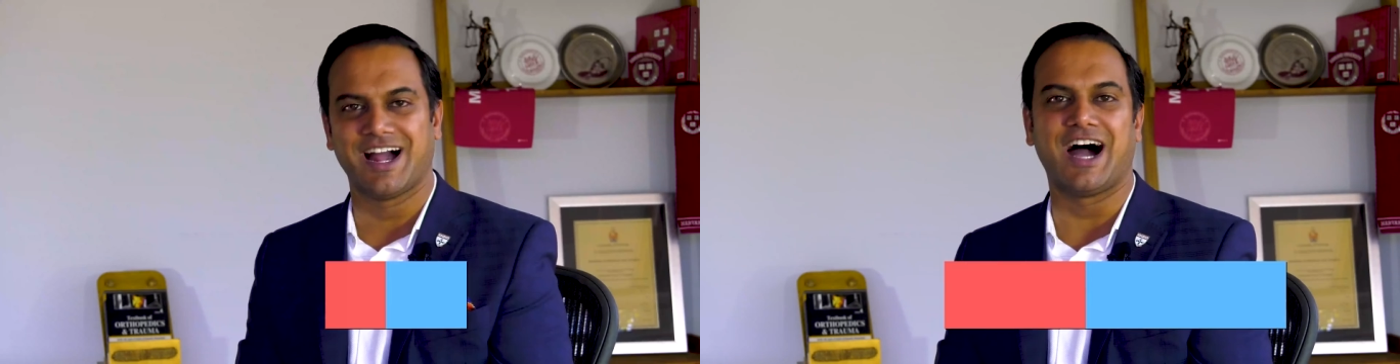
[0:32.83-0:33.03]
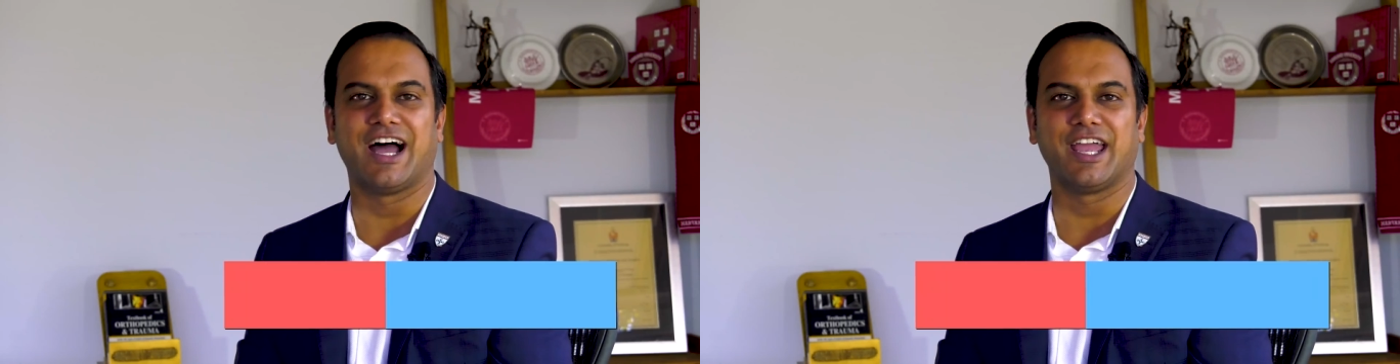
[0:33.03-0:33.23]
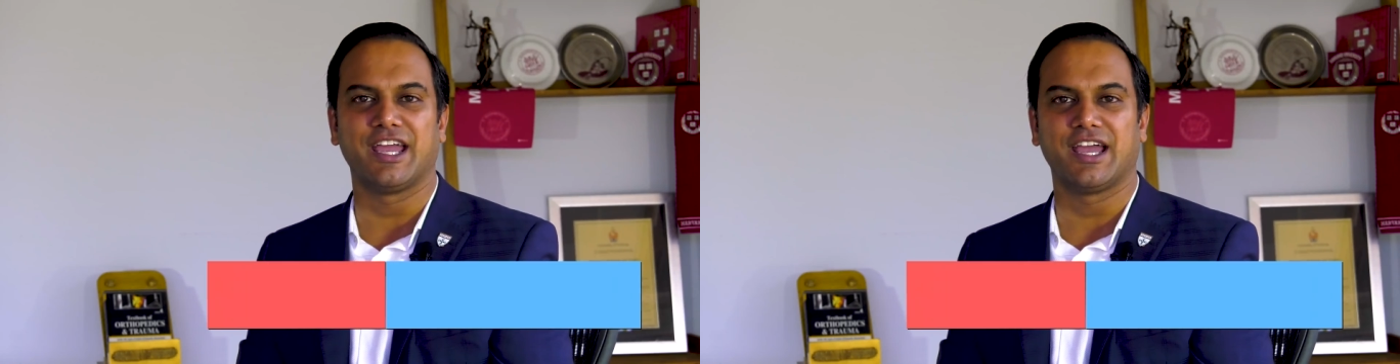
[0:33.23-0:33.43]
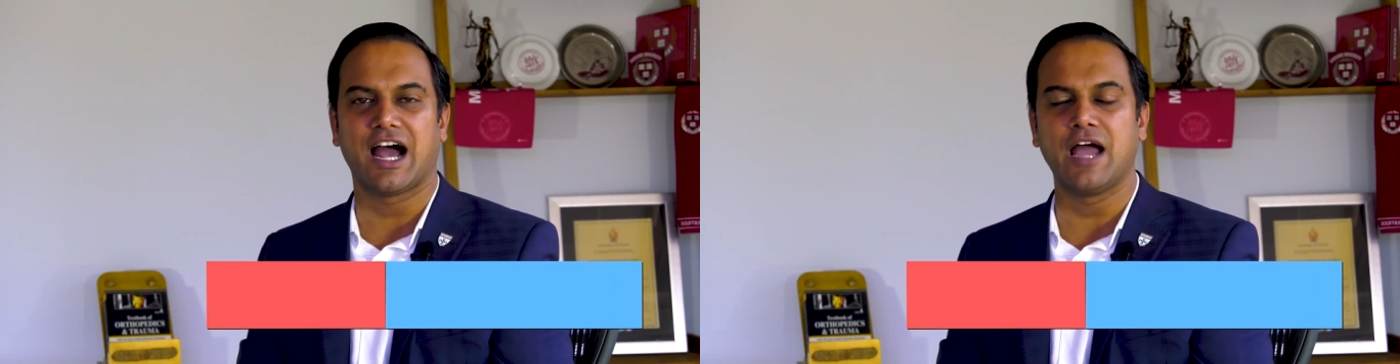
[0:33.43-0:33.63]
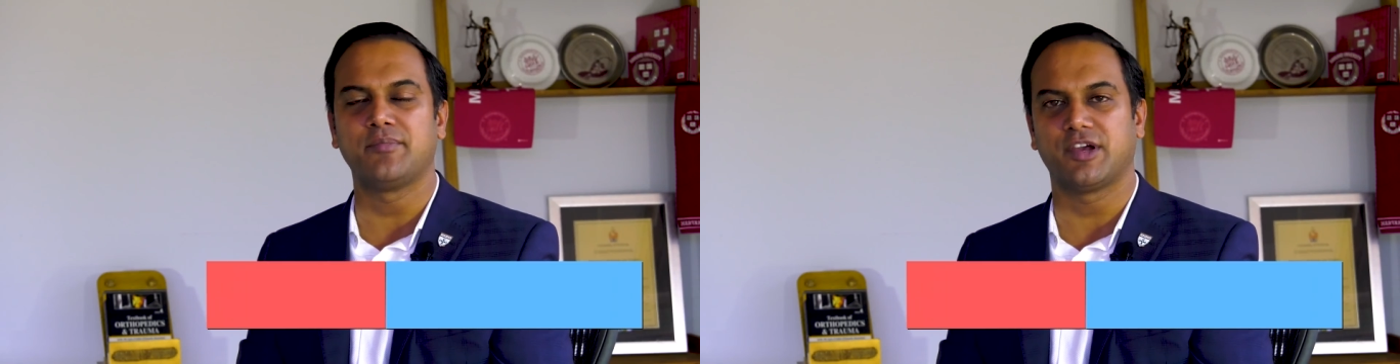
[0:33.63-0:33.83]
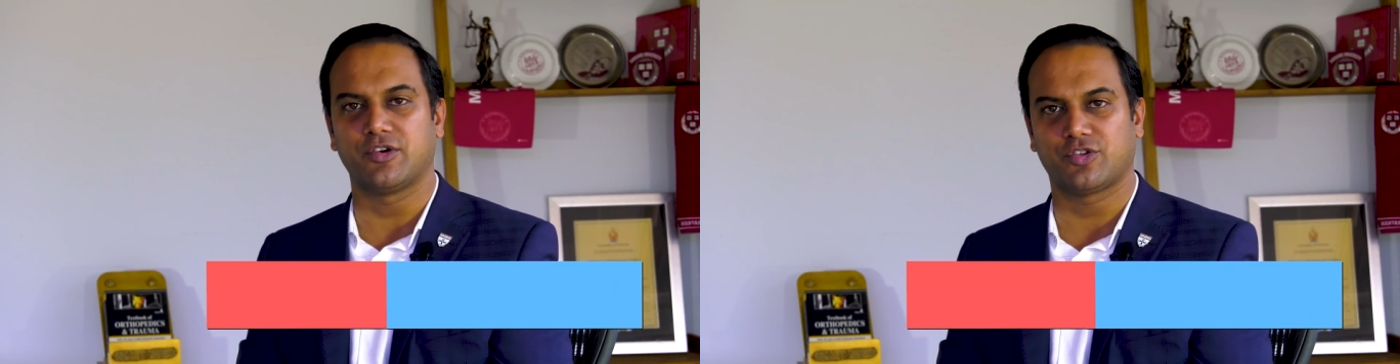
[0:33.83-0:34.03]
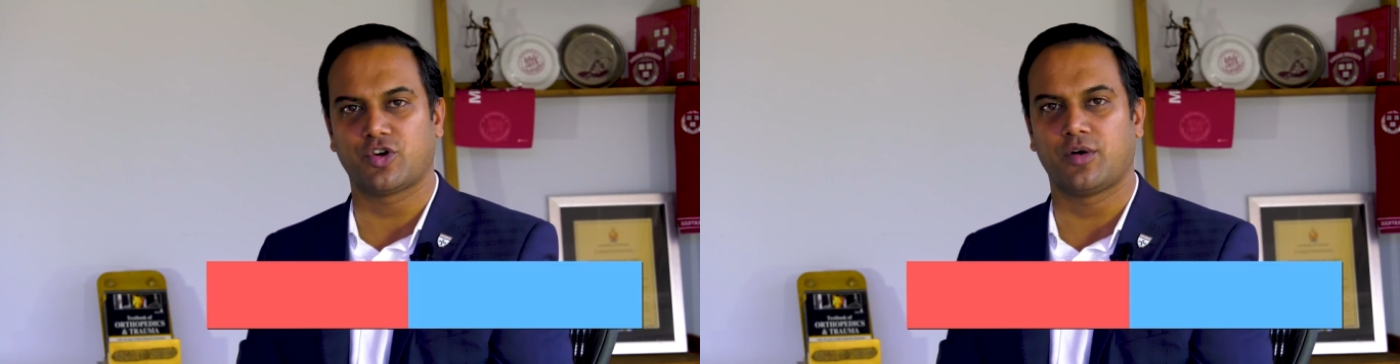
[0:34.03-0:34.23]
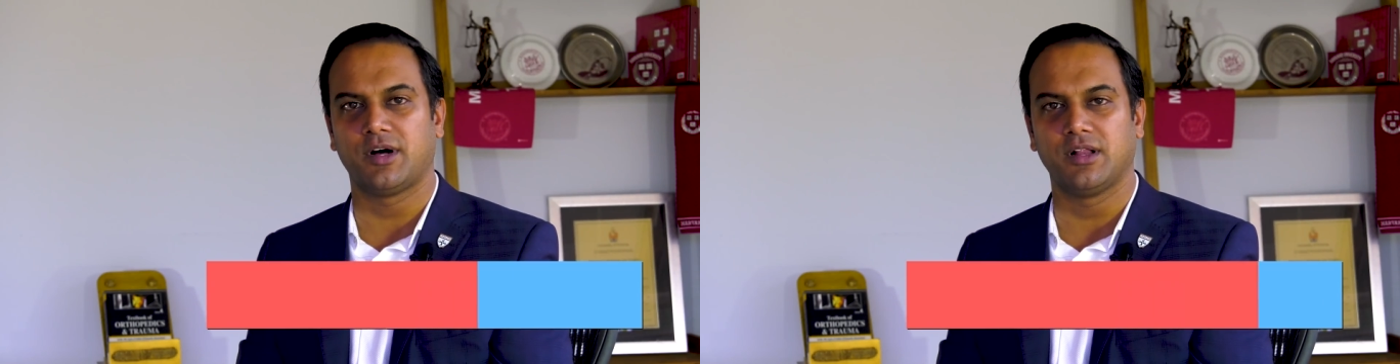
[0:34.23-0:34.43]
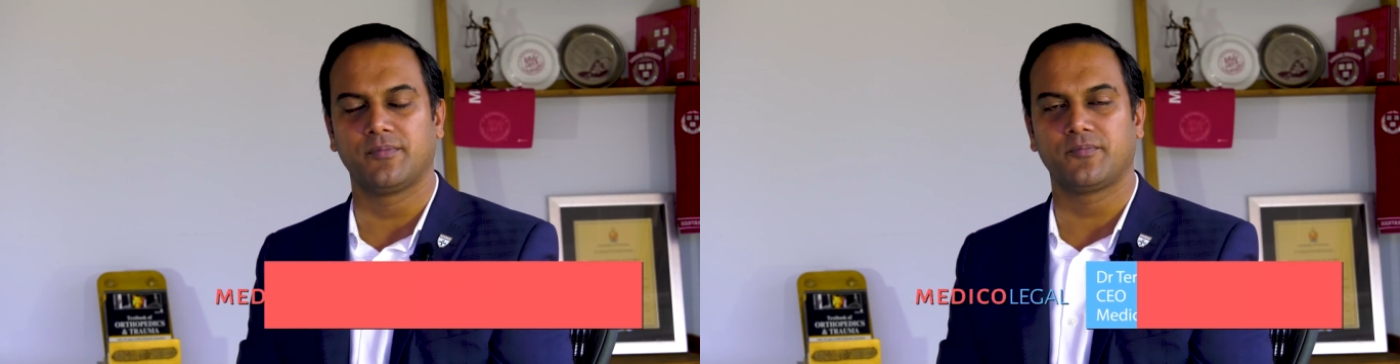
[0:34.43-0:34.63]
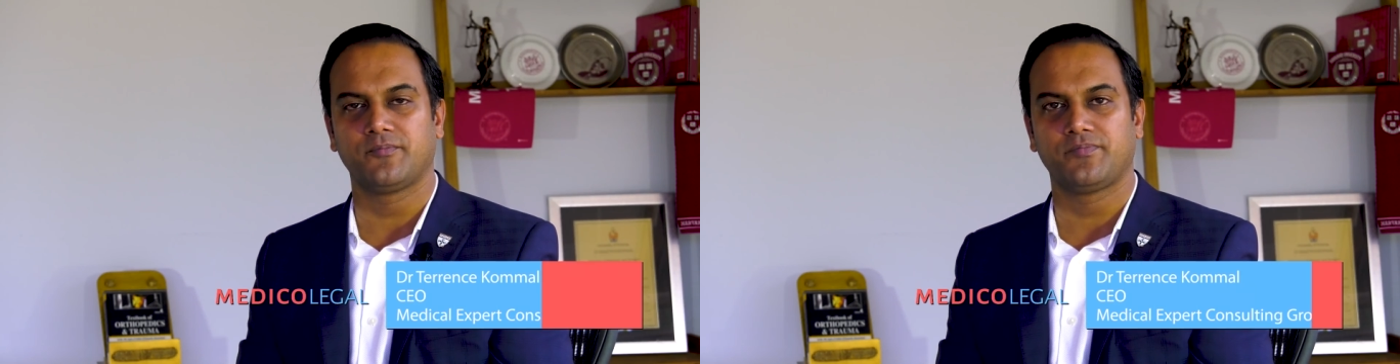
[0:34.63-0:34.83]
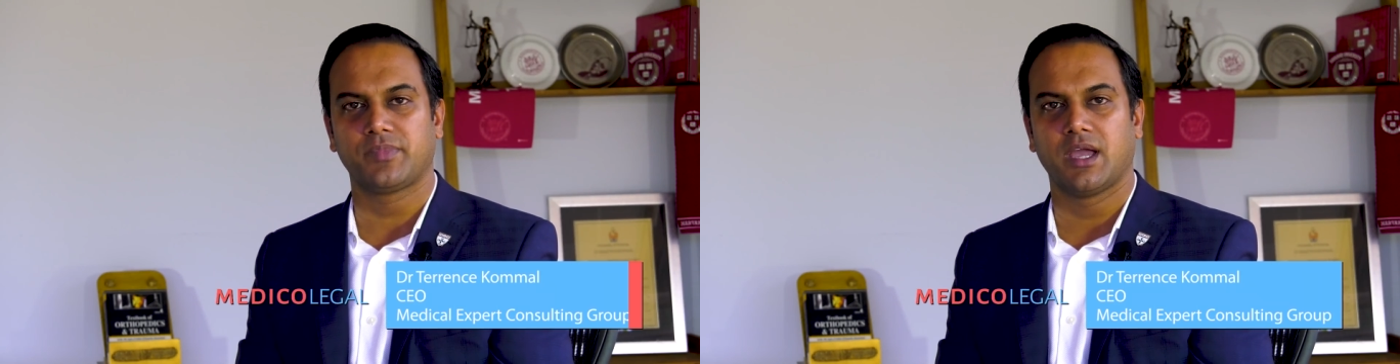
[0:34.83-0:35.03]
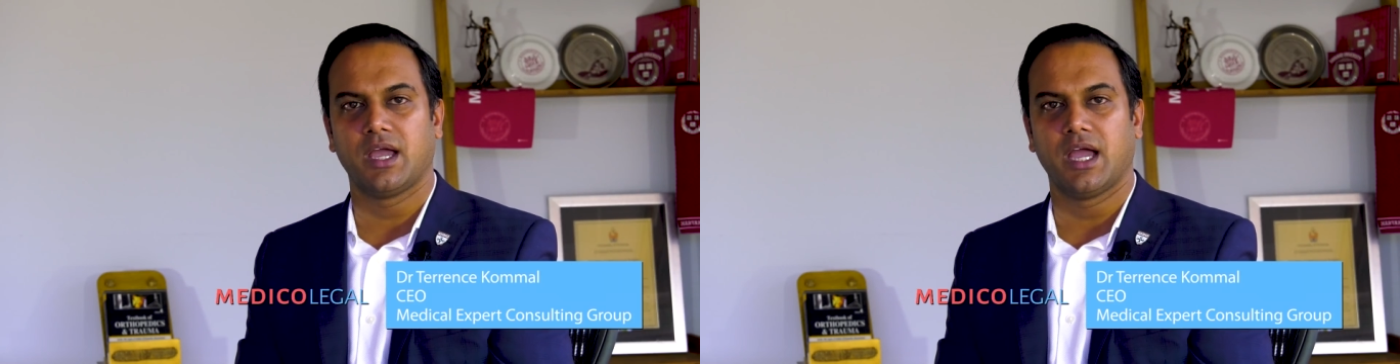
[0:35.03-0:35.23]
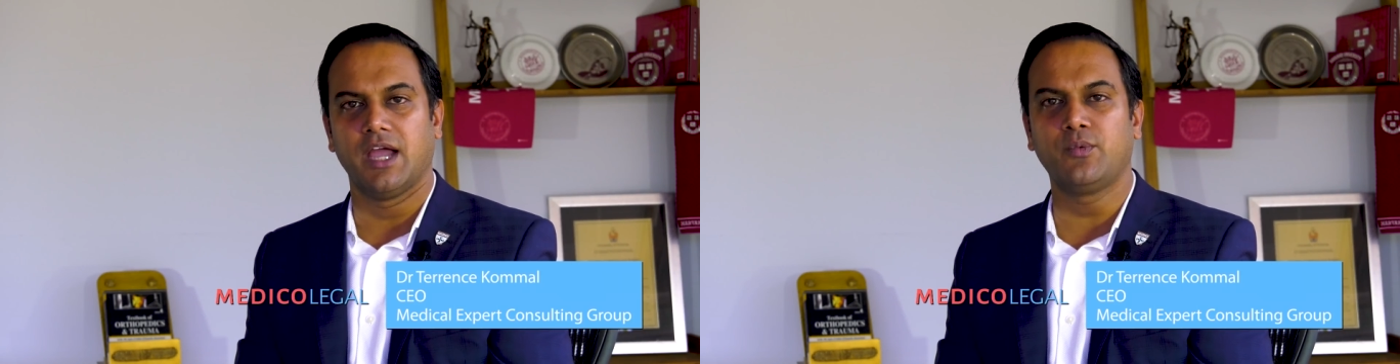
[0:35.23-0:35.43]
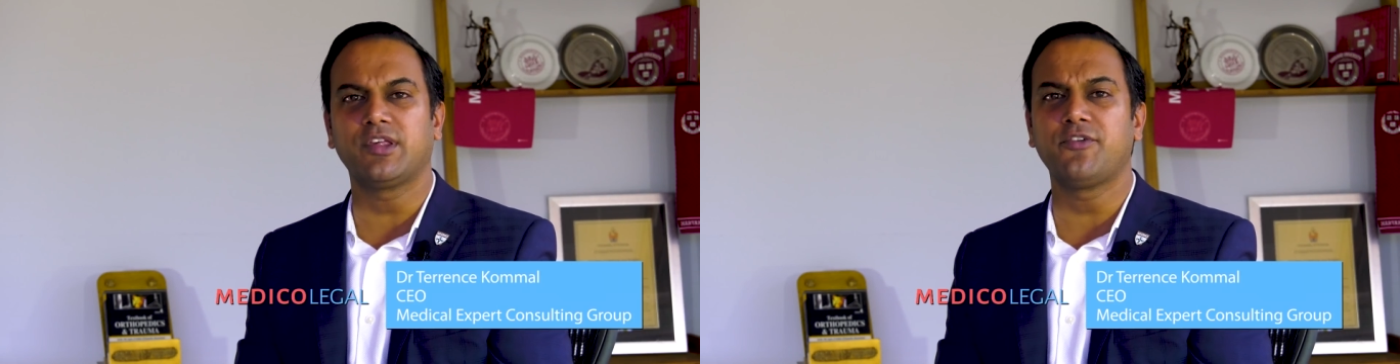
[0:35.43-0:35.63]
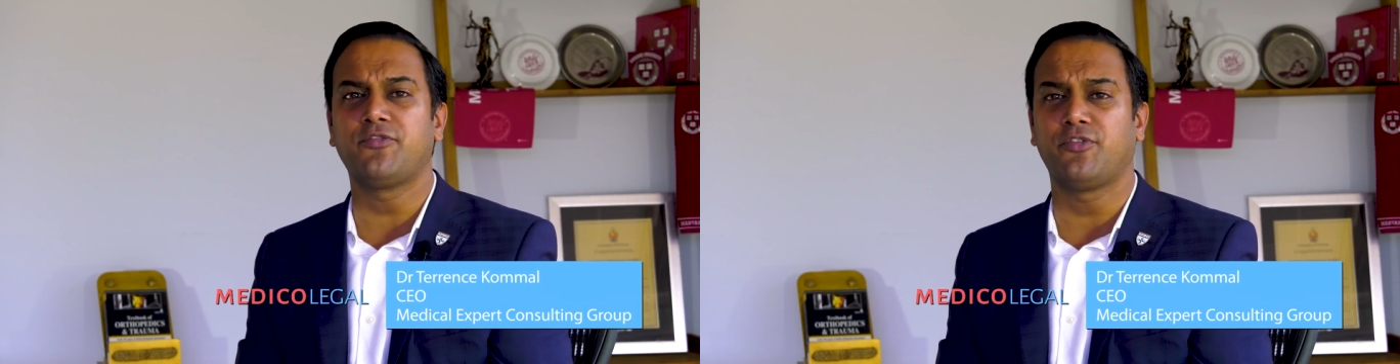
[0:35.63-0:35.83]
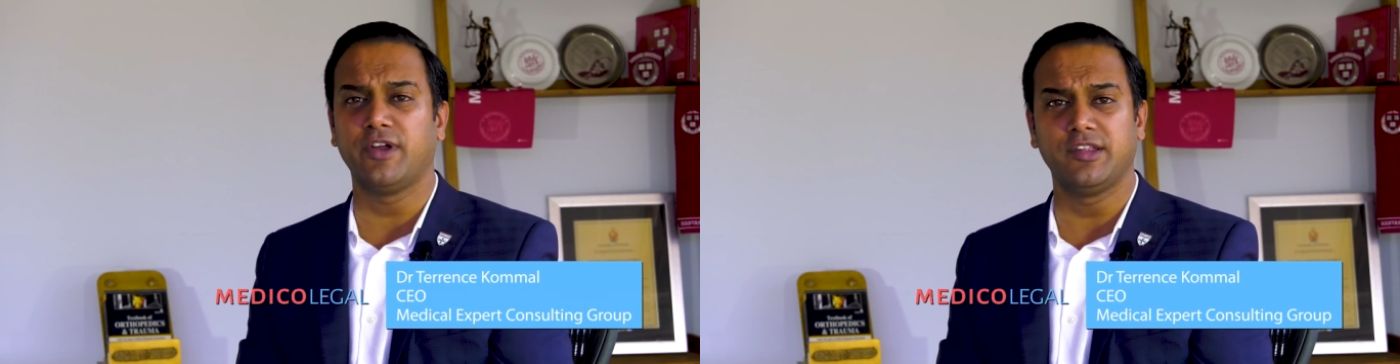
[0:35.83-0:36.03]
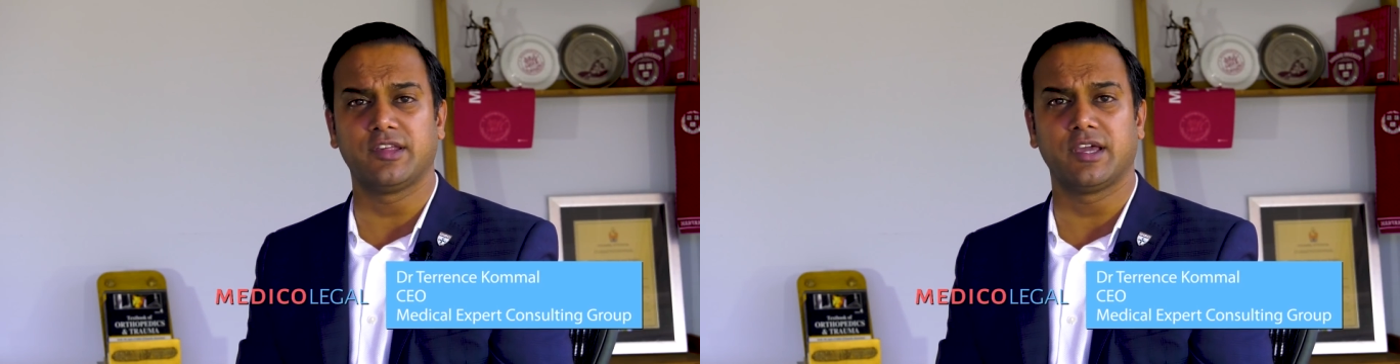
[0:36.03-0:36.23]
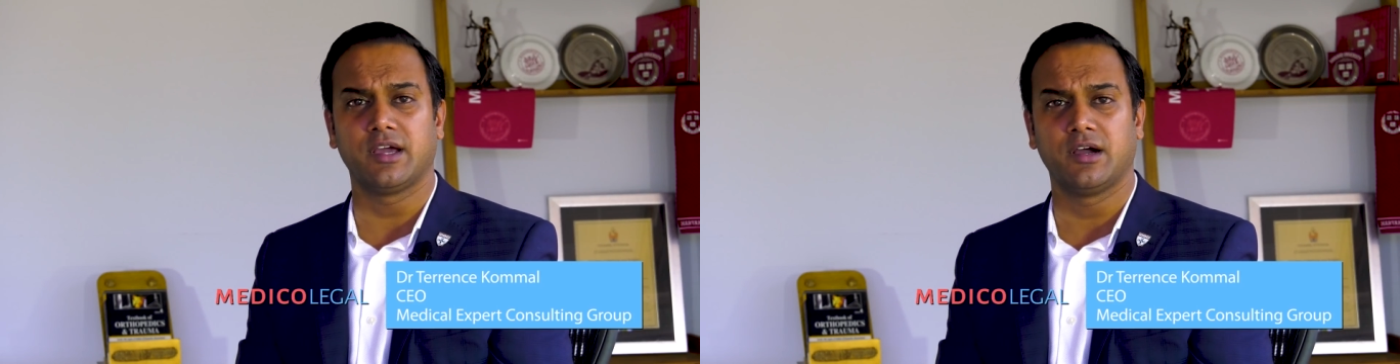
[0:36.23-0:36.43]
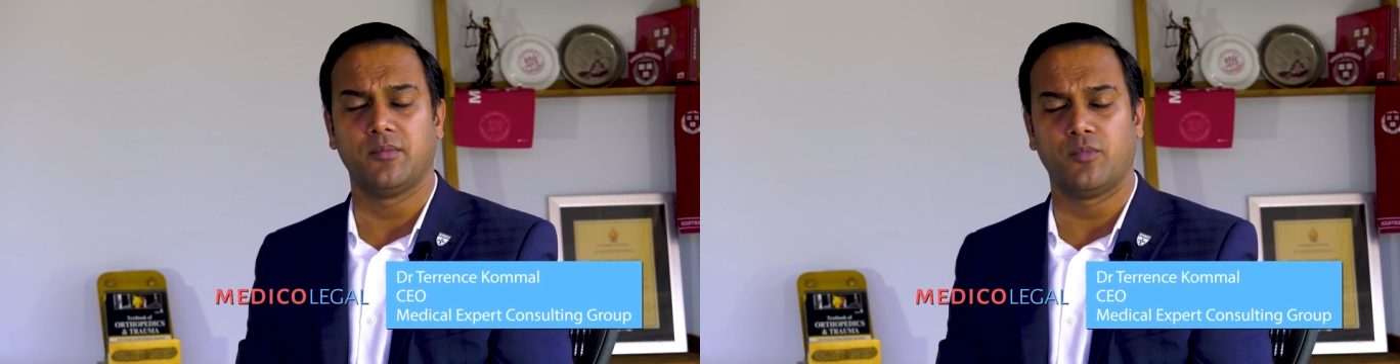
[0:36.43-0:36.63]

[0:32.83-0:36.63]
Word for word: Hi, I'm Terrence Kommal. It was a freezing